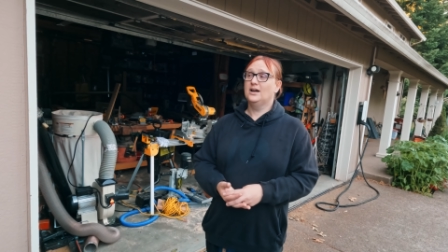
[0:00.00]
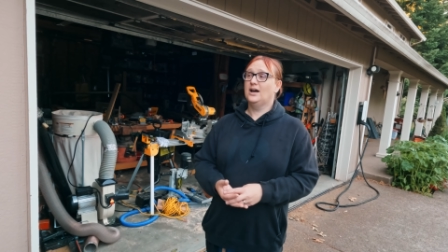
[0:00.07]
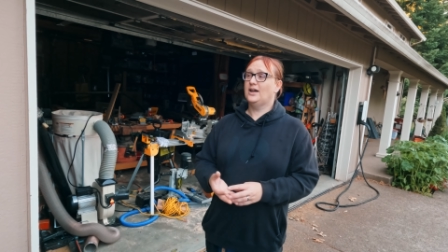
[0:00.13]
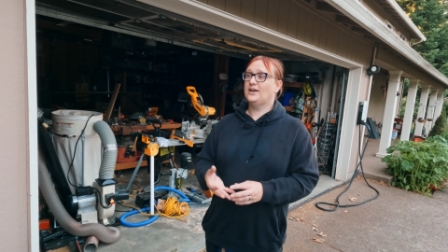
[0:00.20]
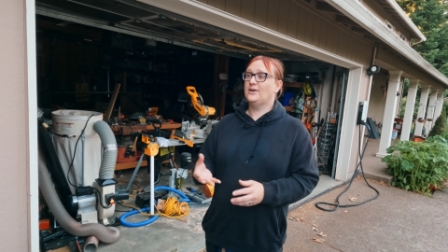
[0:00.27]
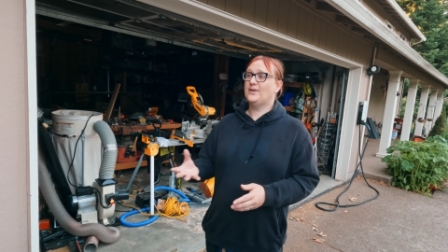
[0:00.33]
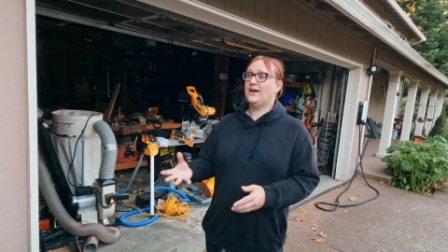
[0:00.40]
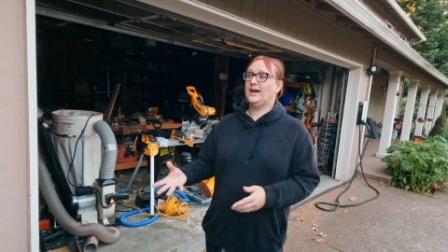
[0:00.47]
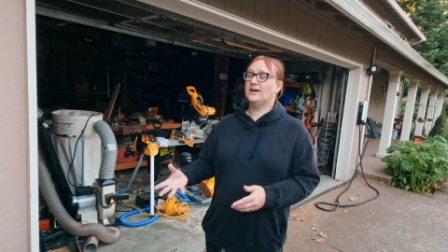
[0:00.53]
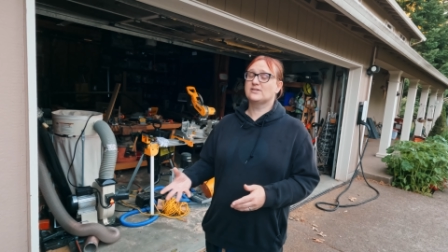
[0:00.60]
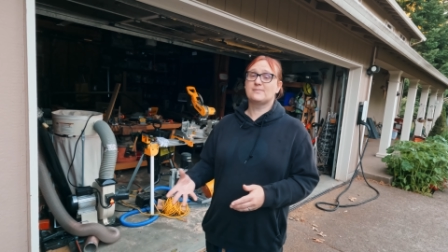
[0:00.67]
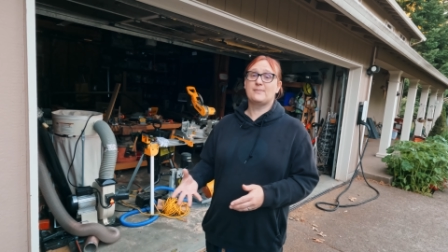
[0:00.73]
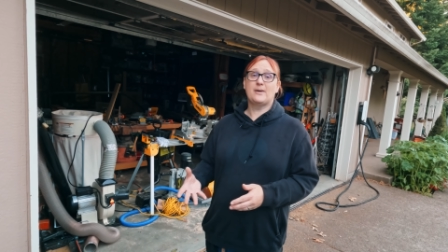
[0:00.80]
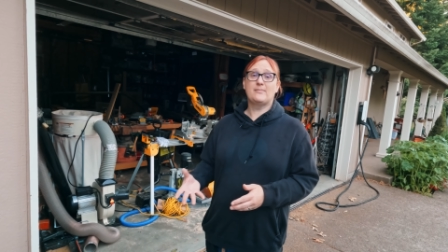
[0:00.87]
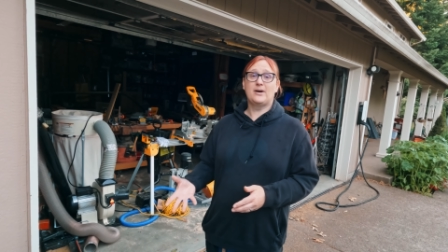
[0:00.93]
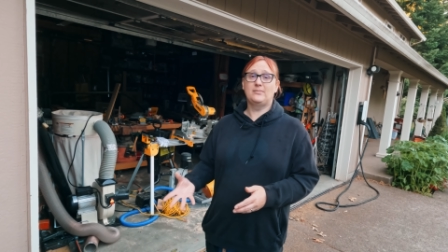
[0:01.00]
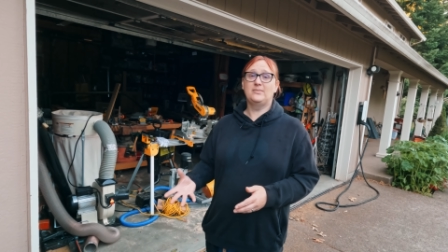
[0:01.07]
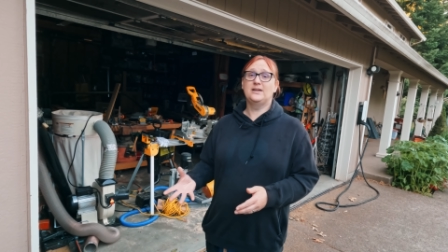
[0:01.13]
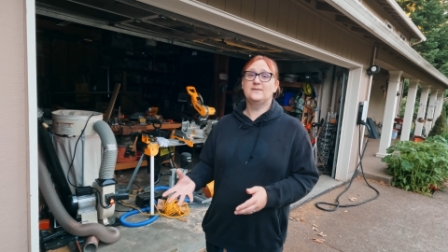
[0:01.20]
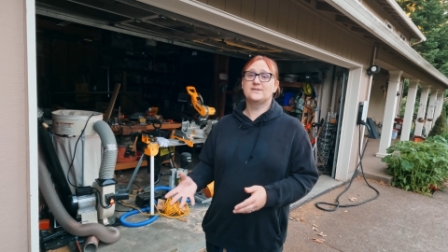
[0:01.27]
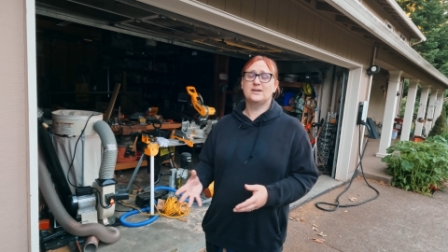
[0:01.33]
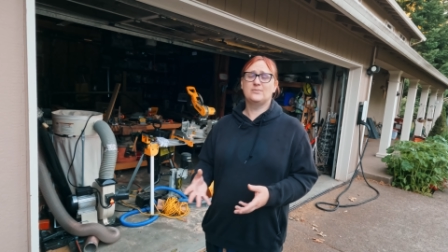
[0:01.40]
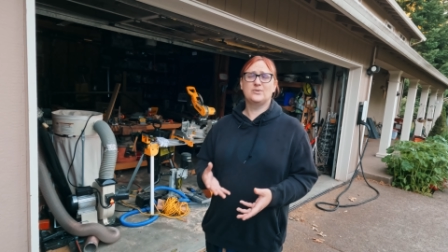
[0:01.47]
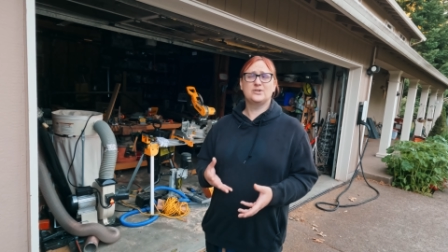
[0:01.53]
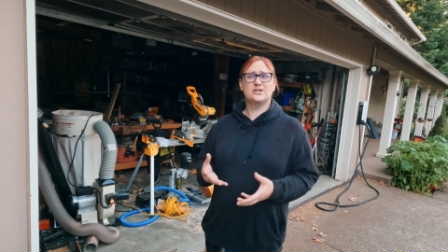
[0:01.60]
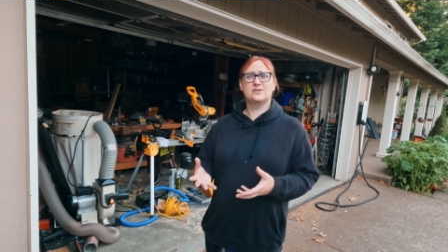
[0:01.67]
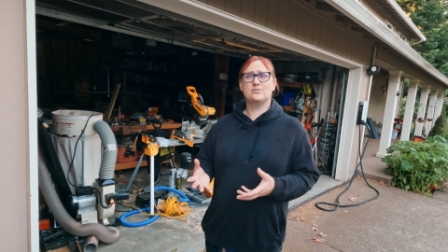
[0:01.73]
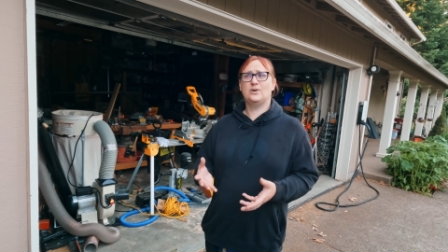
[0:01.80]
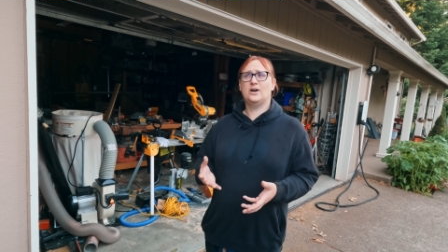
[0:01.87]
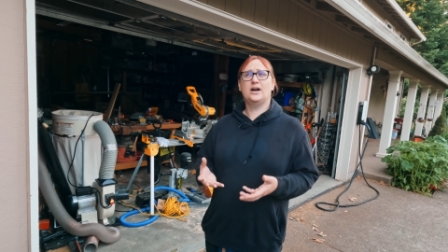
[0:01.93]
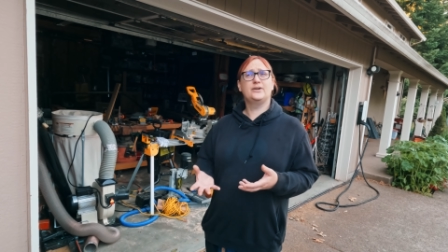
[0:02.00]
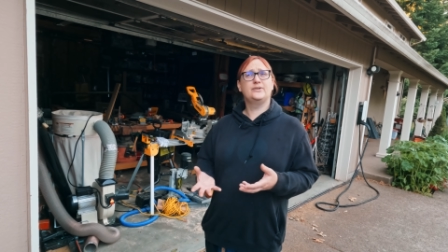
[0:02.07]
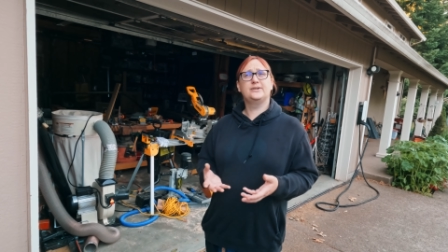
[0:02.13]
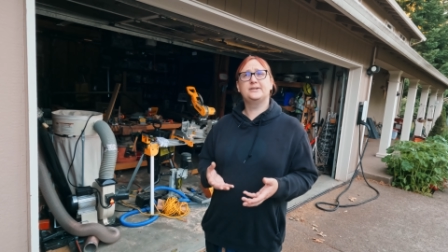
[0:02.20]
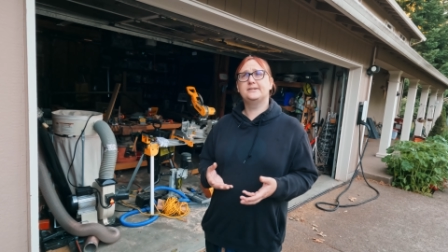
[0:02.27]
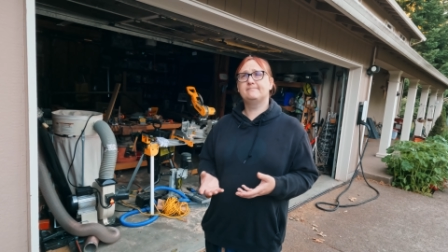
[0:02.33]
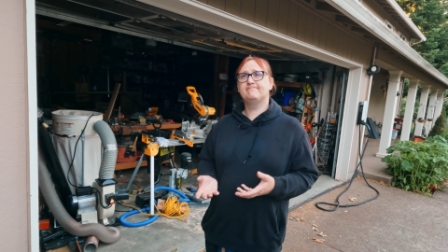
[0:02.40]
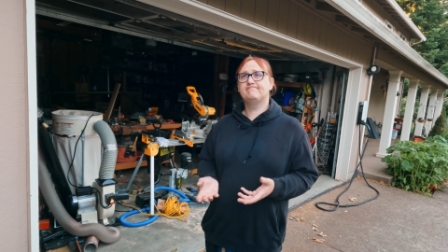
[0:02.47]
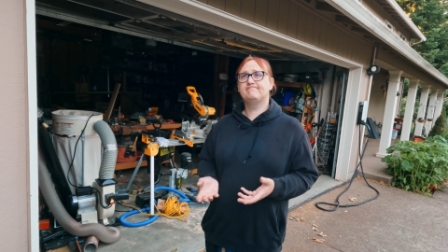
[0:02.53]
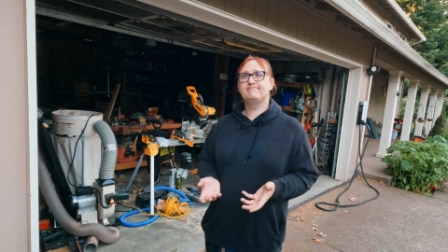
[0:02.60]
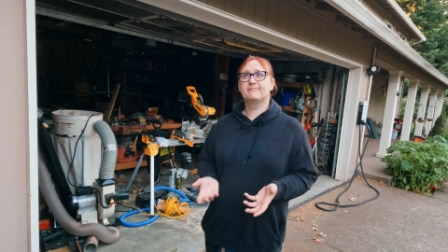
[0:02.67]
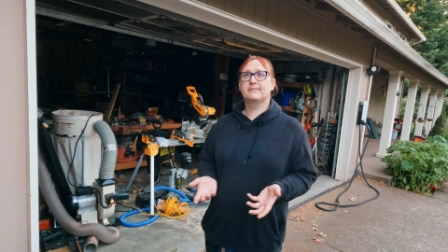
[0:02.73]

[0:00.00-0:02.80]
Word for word: I know the house my mum lives in, which is what 100 and